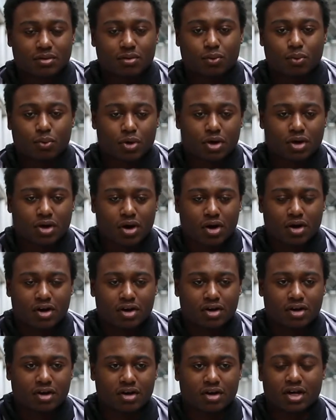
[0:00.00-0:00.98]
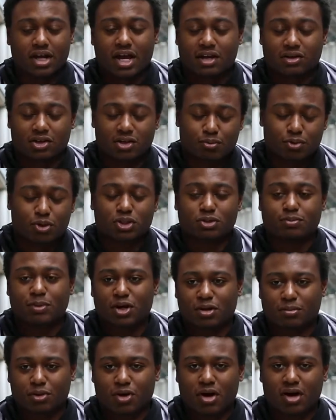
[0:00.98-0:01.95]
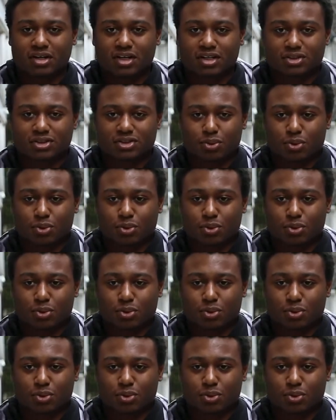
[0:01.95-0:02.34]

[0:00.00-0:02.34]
work harder and you produce better products.